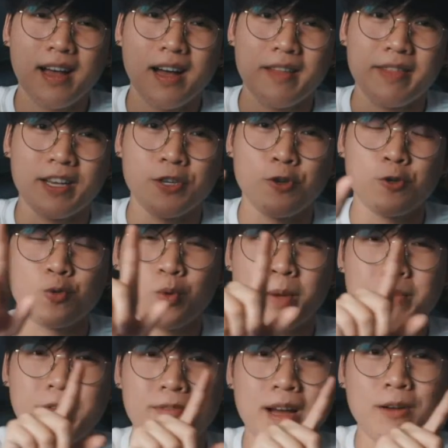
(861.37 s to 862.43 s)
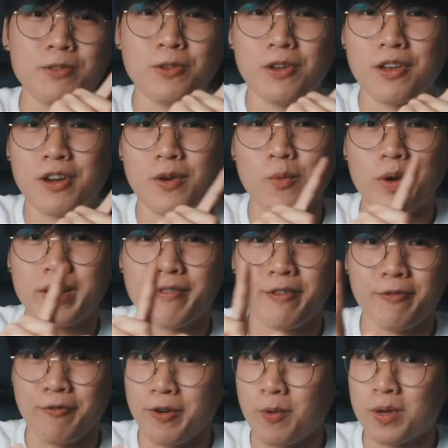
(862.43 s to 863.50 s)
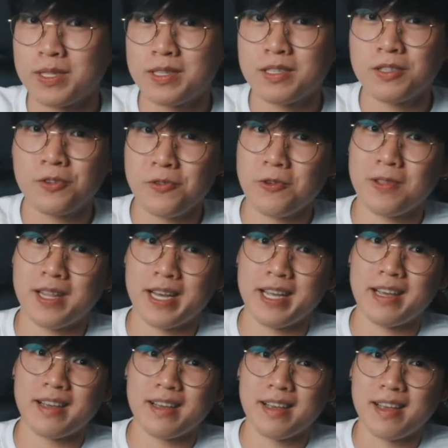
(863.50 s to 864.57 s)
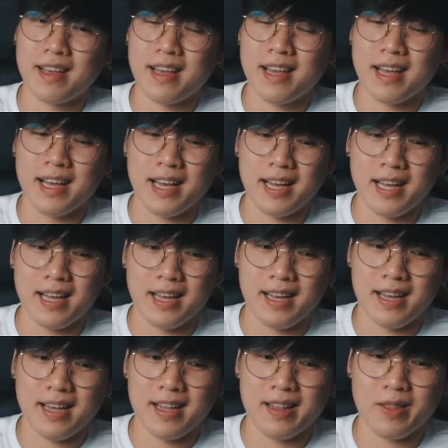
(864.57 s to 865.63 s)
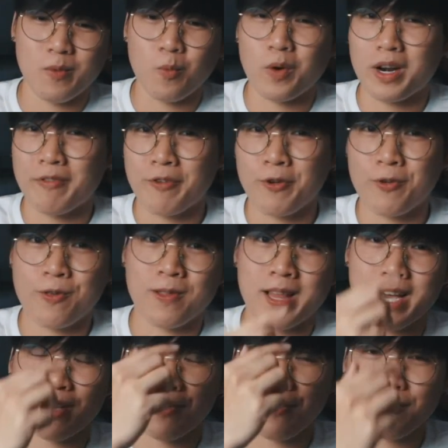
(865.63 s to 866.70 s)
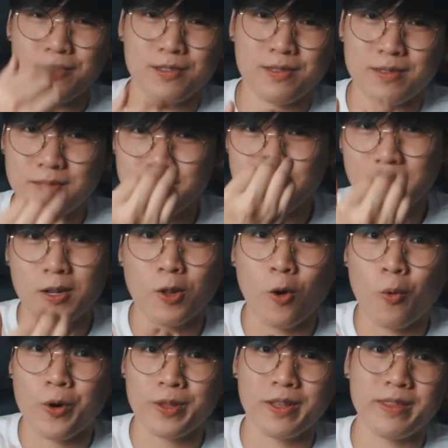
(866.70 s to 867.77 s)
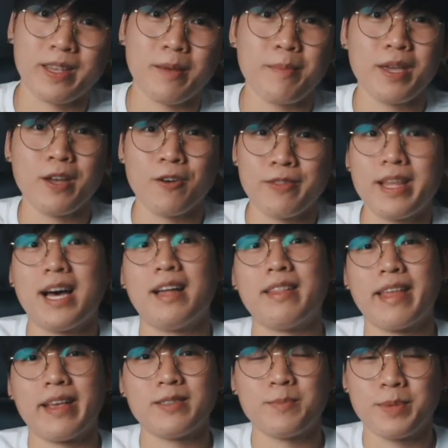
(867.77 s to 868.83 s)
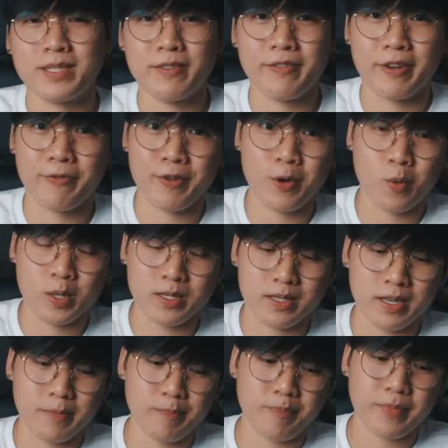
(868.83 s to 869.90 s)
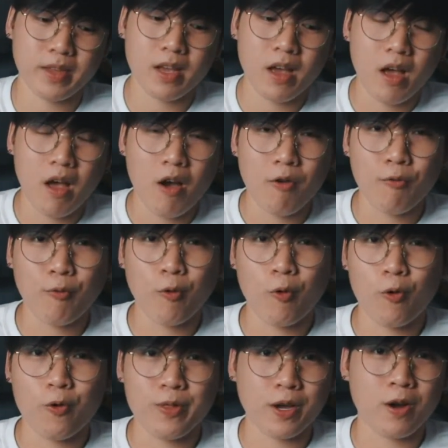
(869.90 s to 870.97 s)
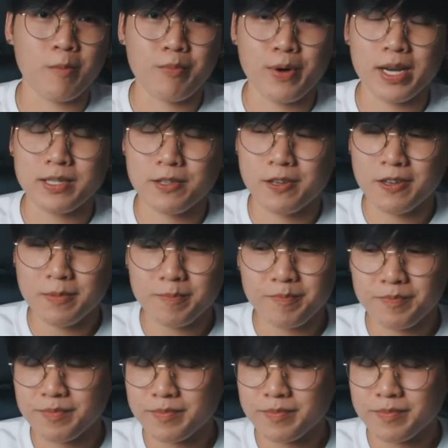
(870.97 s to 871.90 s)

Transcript: and then you sweep around to hear whatever frequencies you don't like, and whatever you don't like, you just lower the dB on that specific frequency. For the compressor,